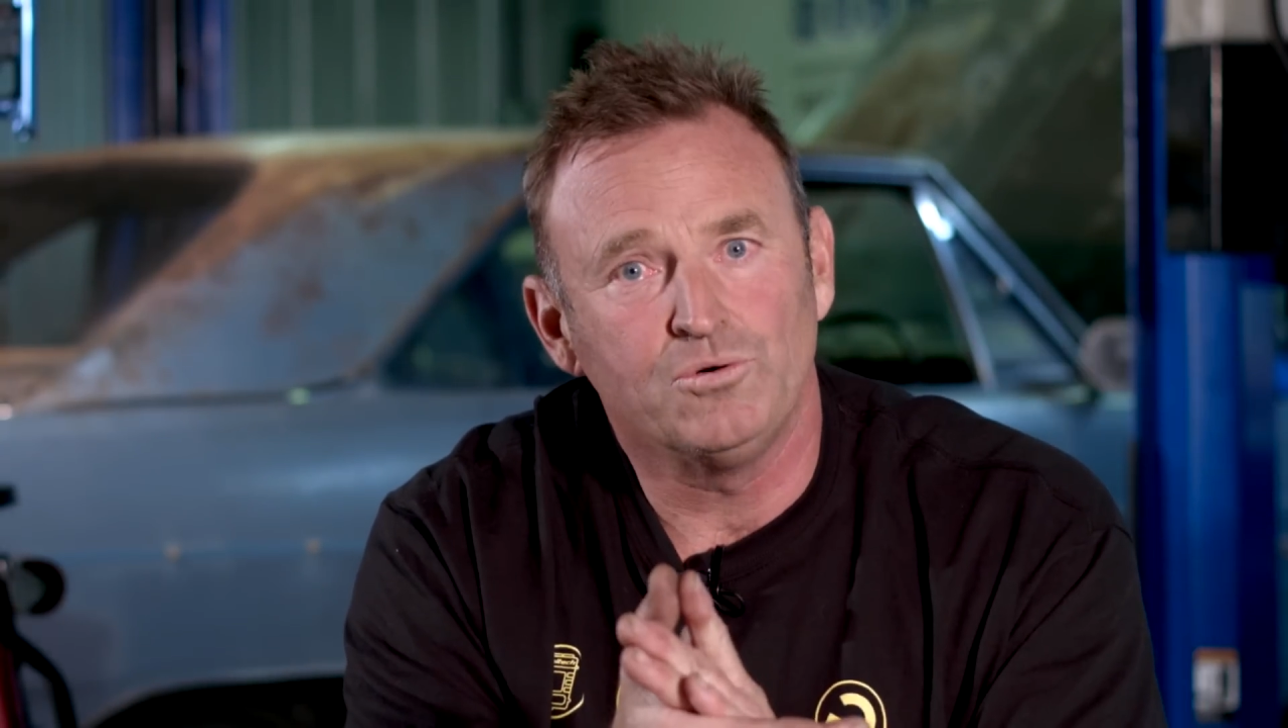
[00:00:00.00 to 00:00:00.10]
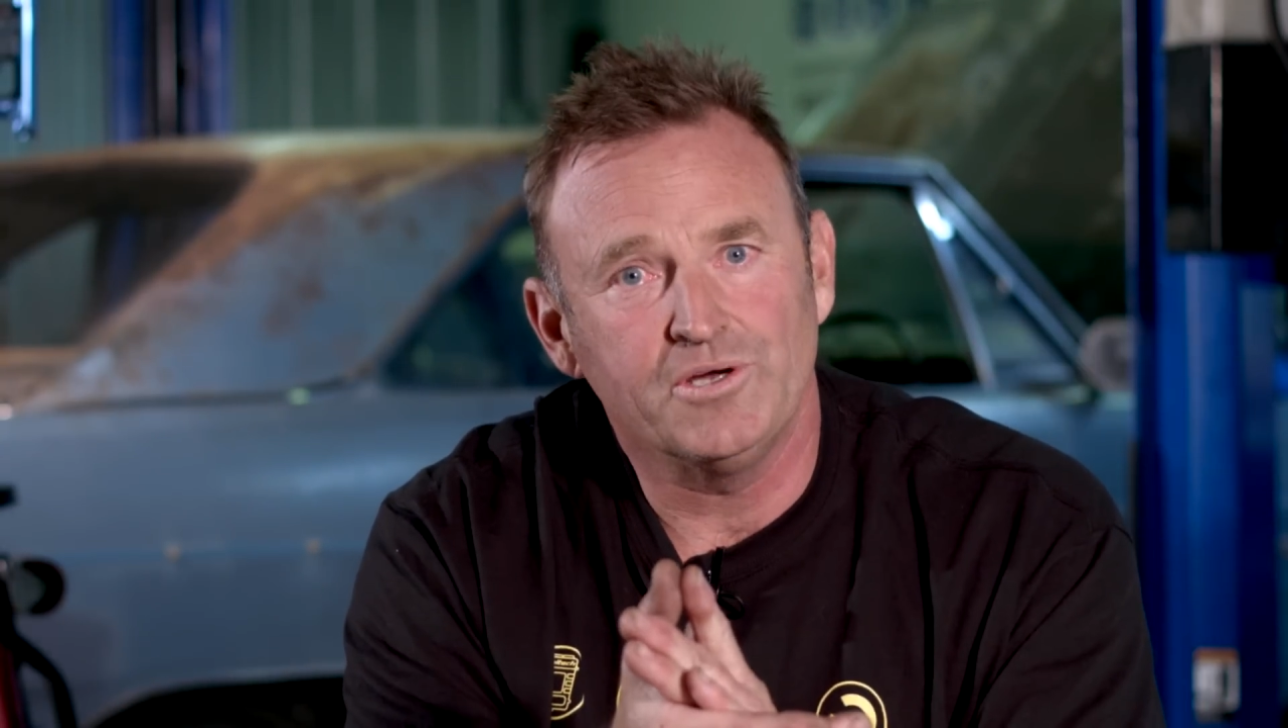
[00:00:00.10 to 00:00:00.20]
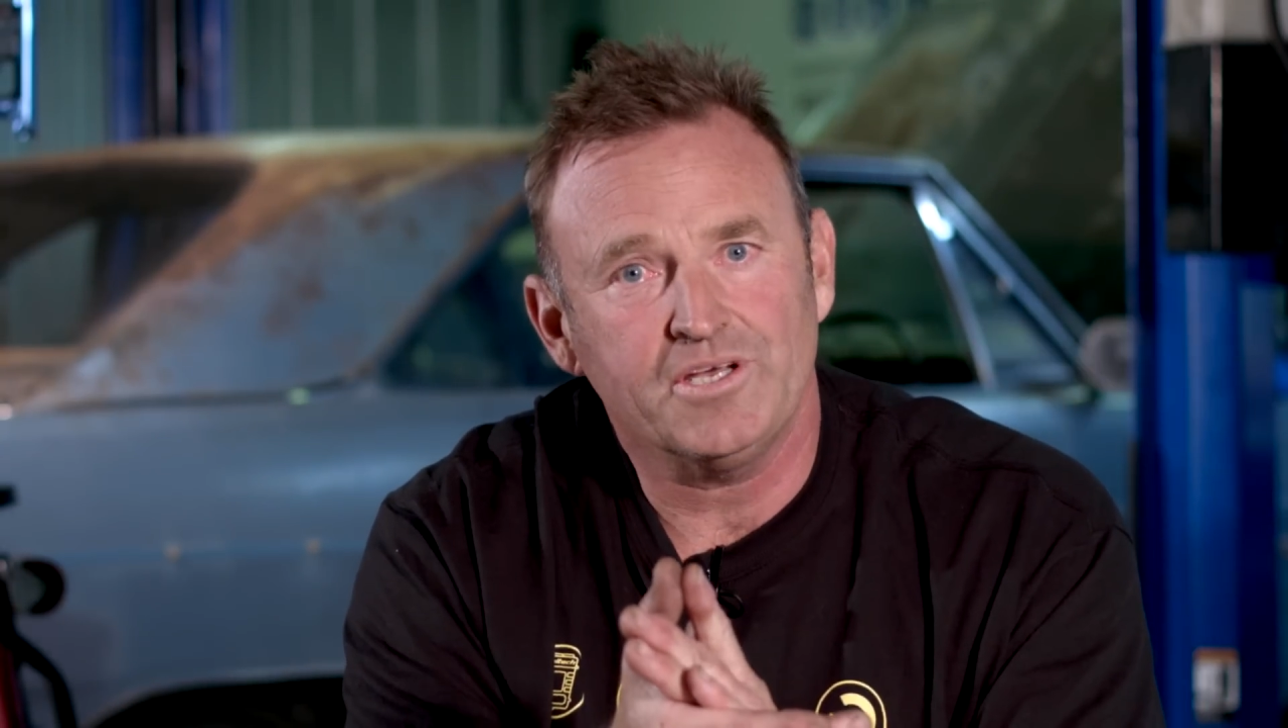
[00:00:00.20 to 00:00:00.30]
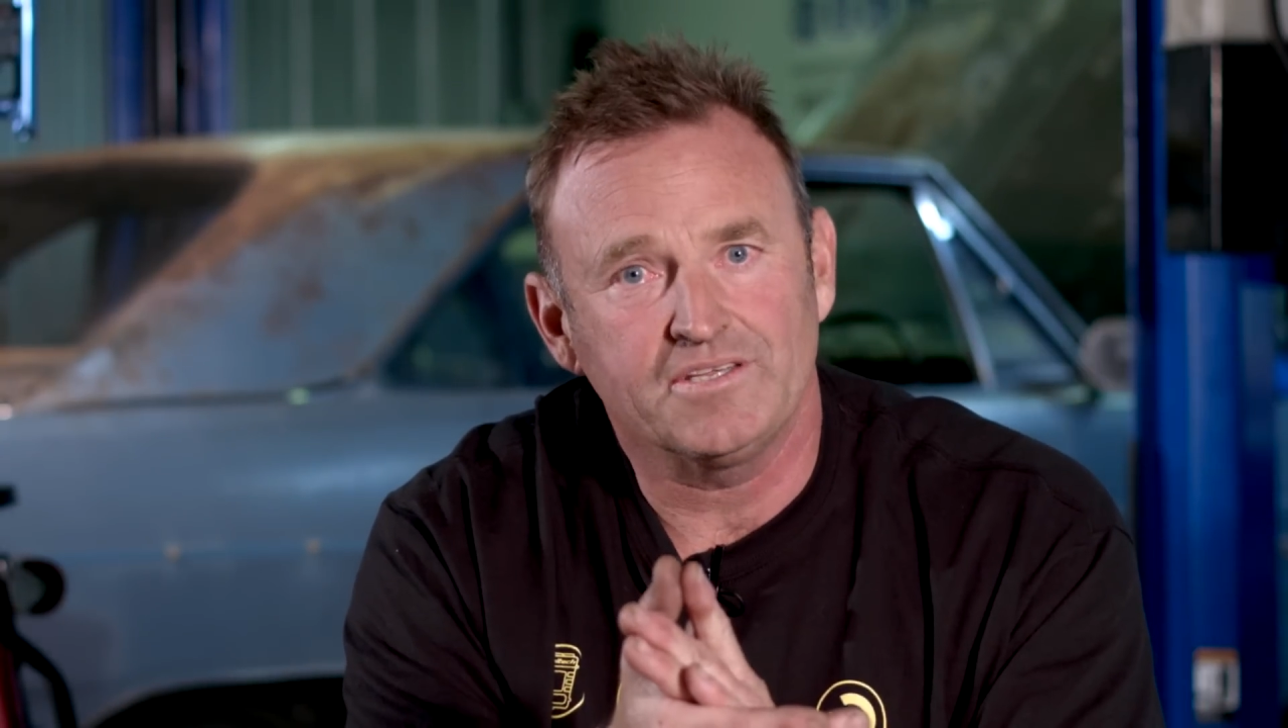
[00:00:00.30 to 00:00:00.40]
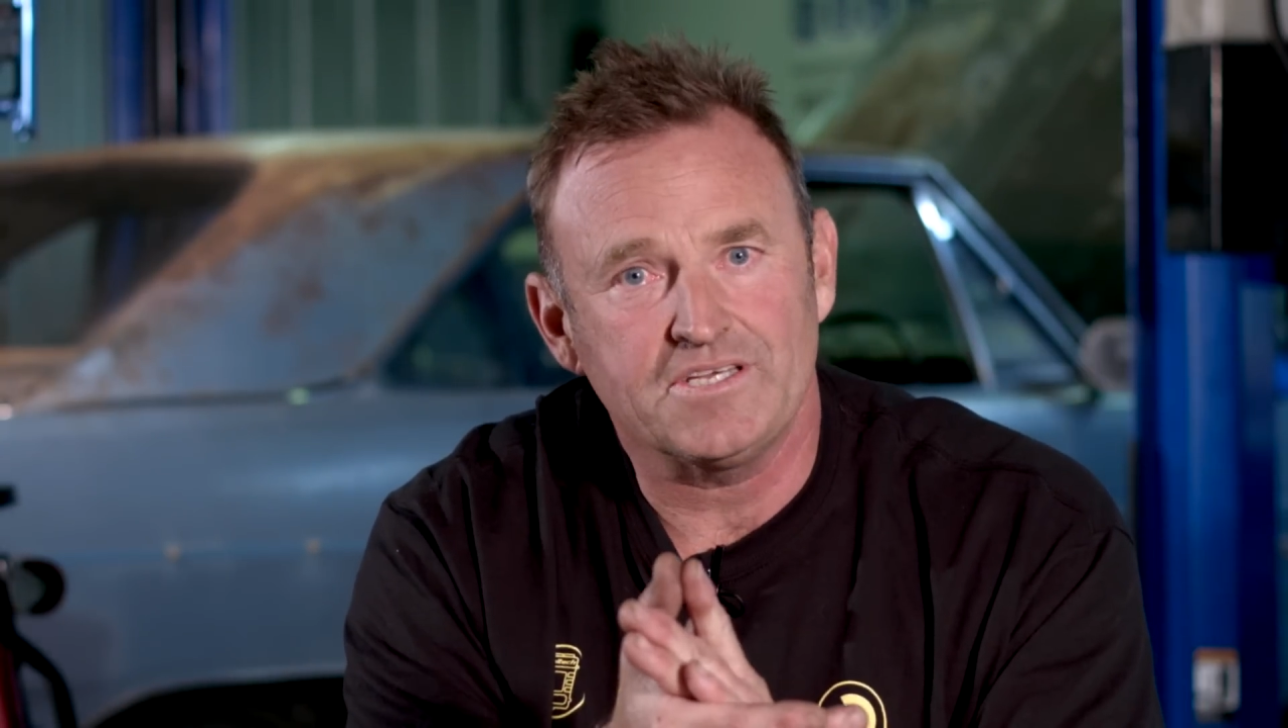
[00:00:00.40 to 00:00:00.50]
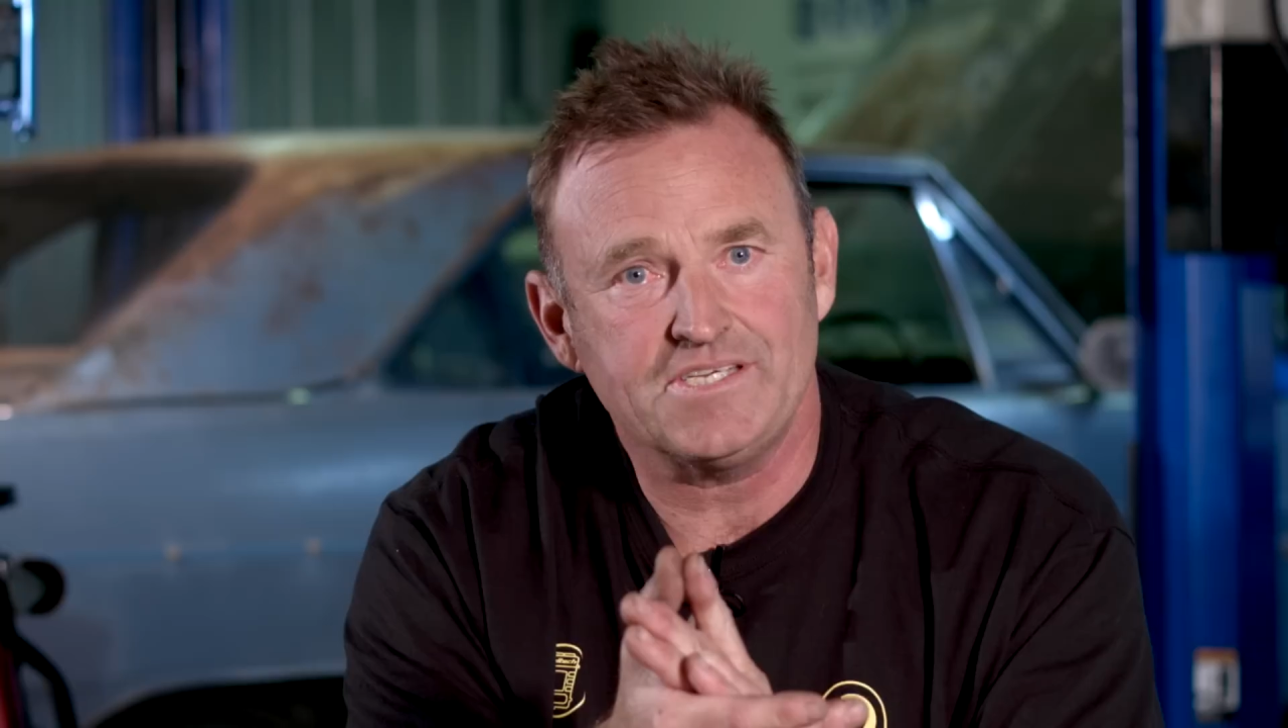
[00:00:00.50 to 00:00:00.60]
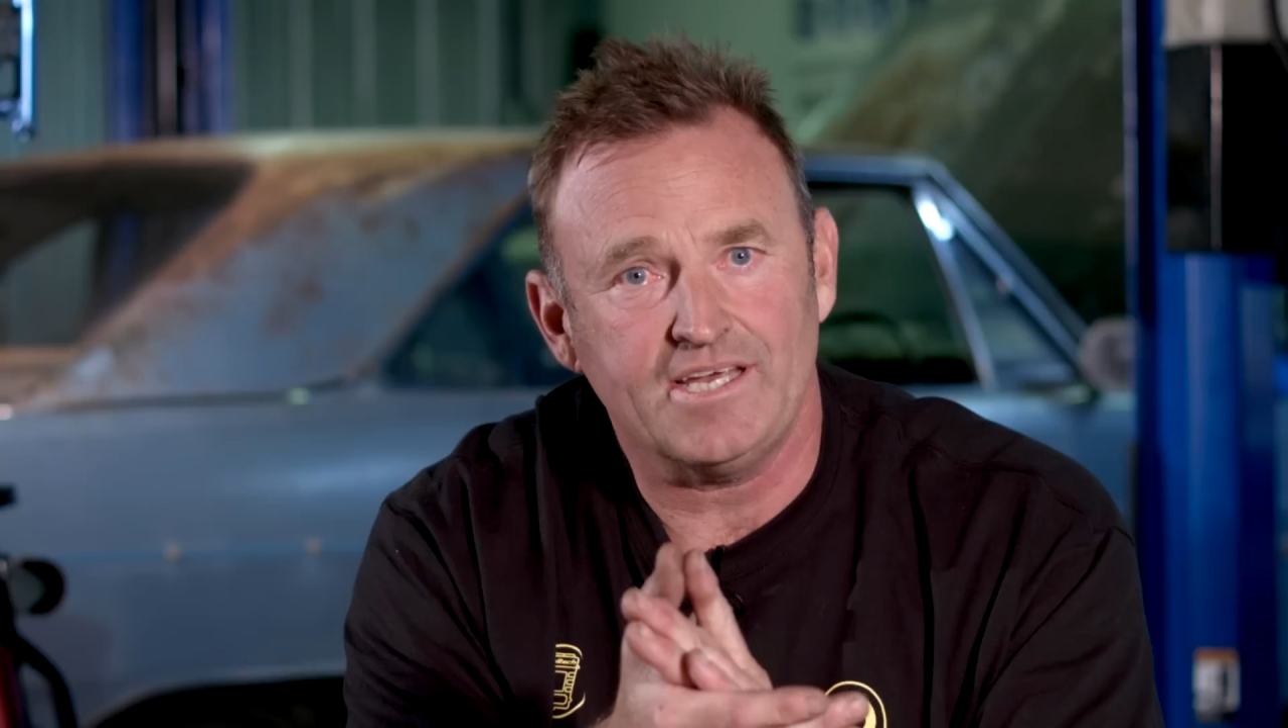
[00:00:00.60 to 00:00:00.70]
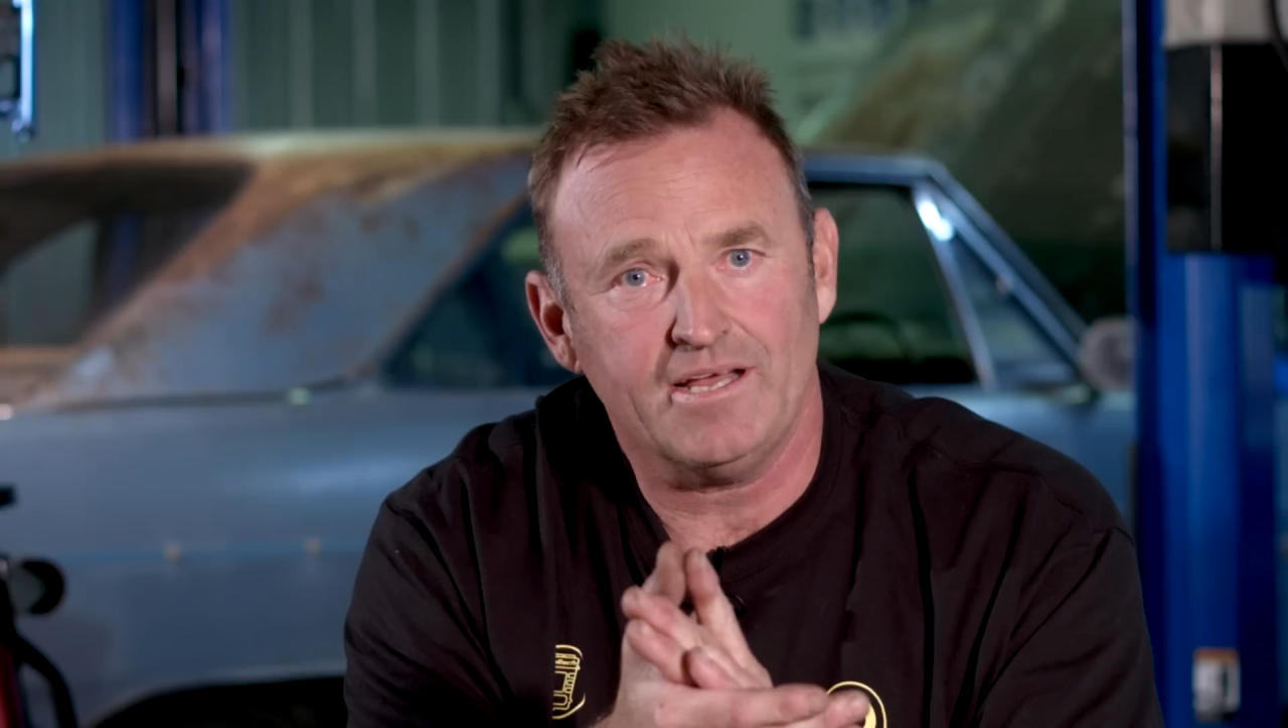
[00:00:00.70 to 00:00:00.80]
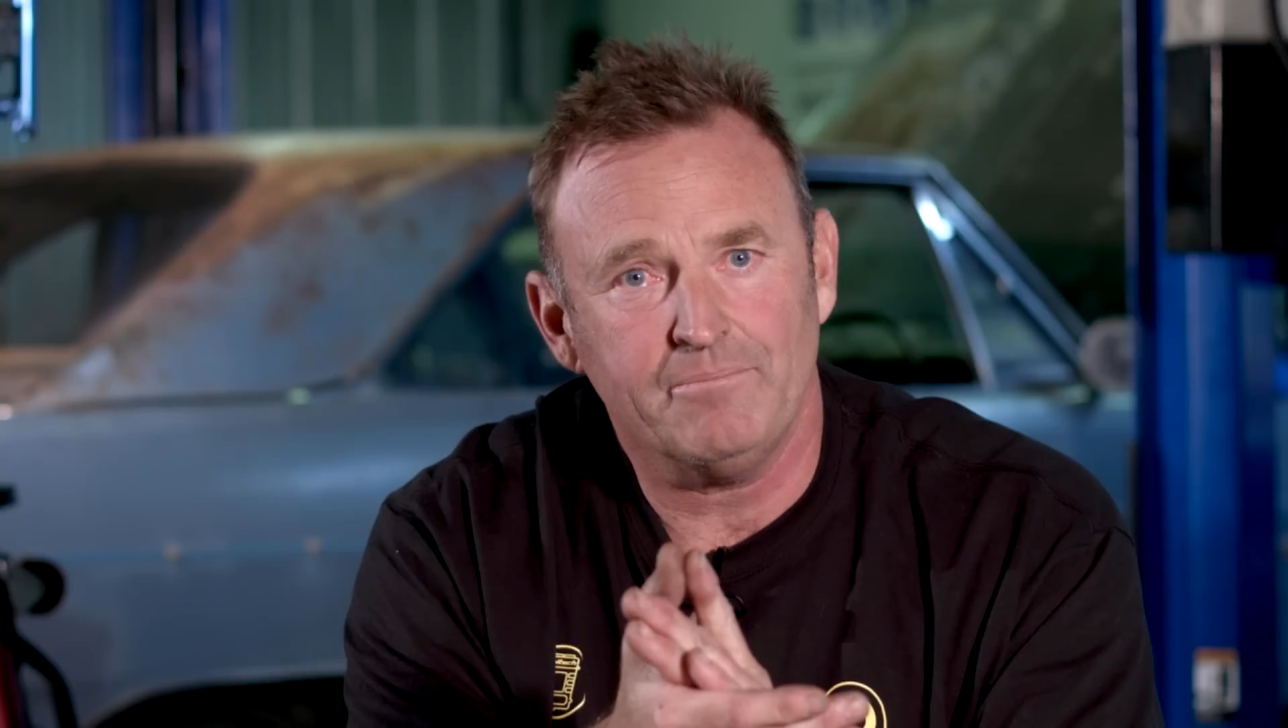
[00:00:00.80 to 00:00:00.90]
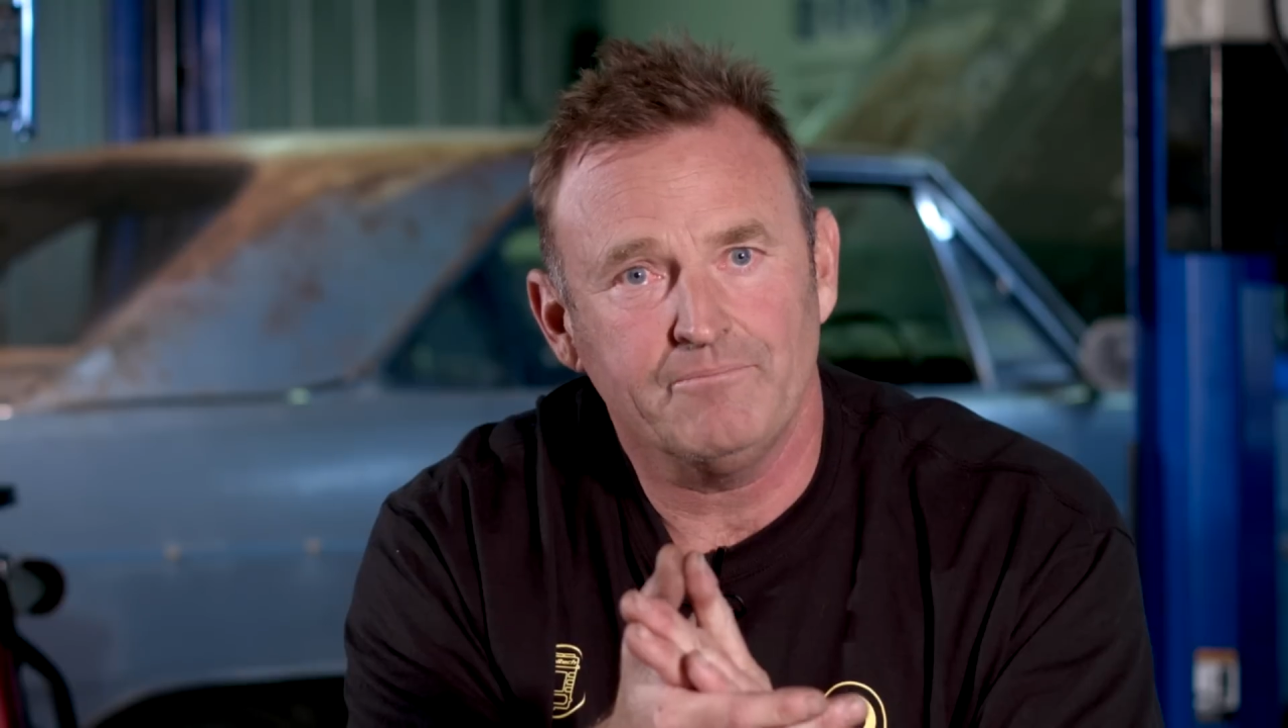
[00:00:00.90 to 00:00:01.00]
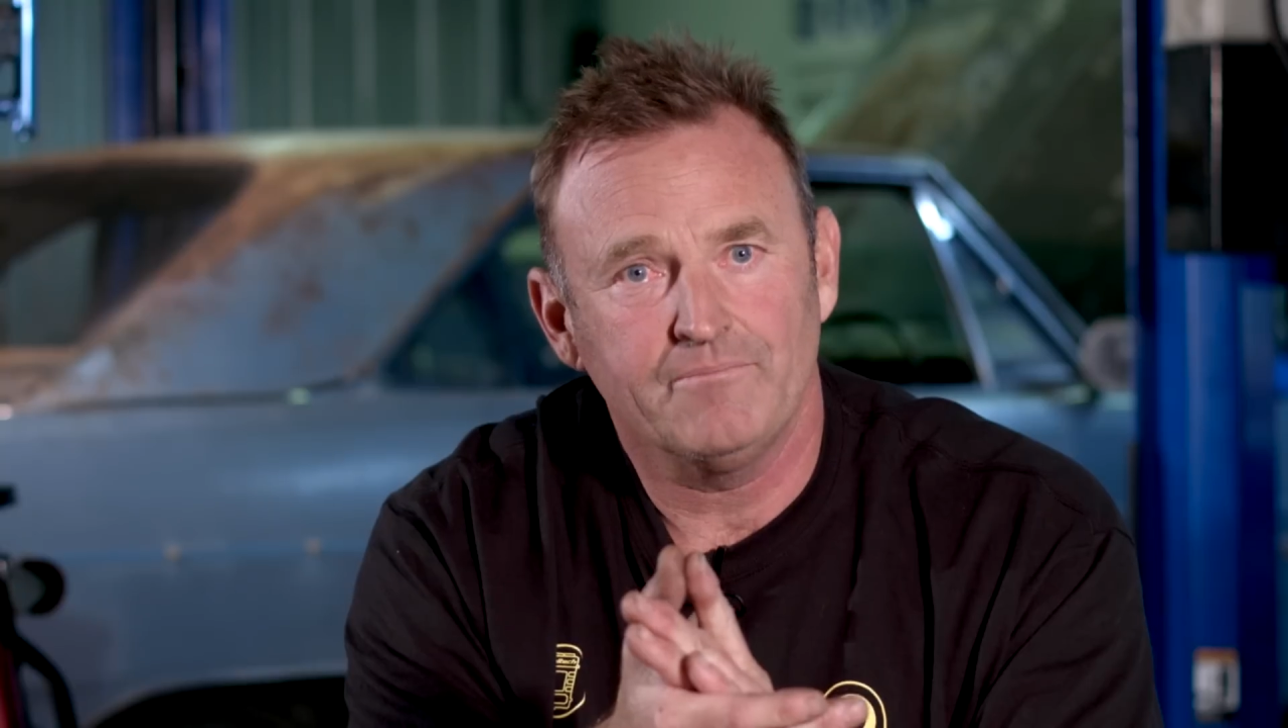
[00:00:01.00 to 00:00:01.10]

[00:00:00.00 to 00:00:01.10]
work in the setup,